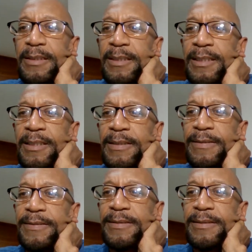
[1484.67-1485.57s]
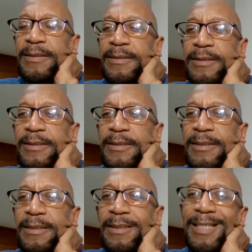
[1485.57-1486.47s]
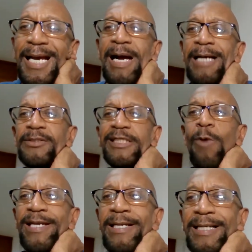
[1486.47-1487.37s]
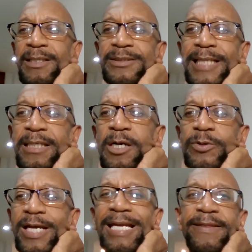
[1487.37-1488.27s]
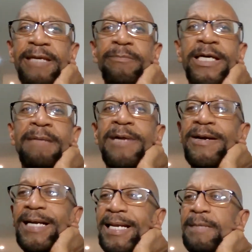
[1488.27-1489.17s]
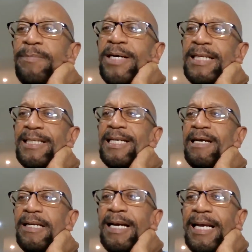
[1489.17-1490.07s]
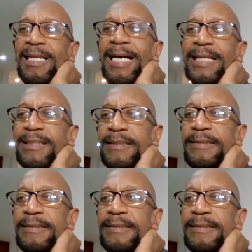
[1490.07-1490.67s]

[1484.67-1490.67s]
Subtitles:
Yeah, I don't see why not. I don't say no to anything, man. I marry anybody that I like.